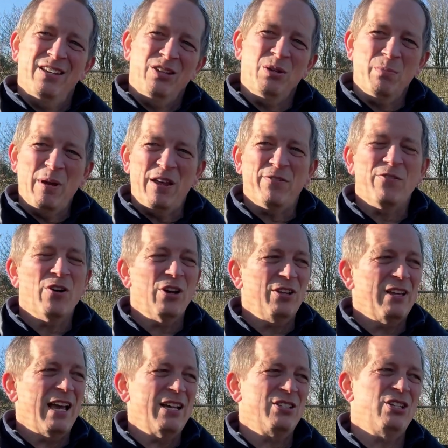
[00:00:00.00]
you may find
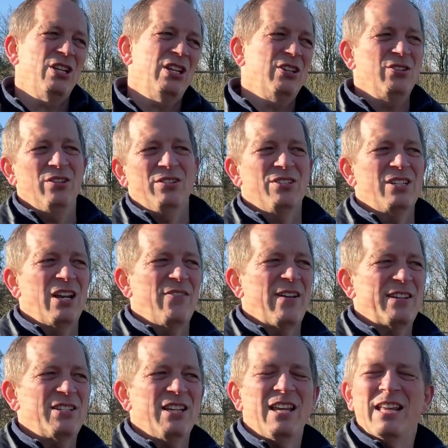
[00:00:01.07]
that actually instead of
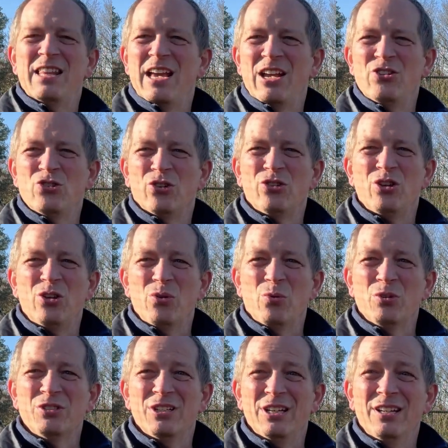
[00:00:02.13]
actually getting the hedgehog that you
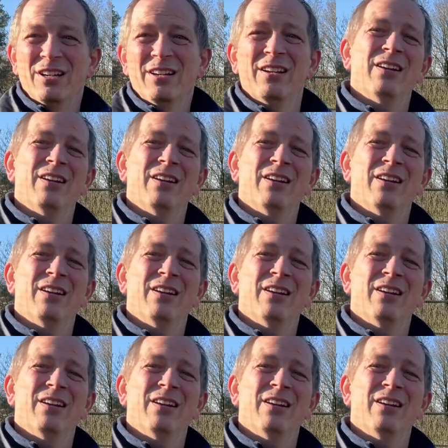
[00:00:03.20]
wanted,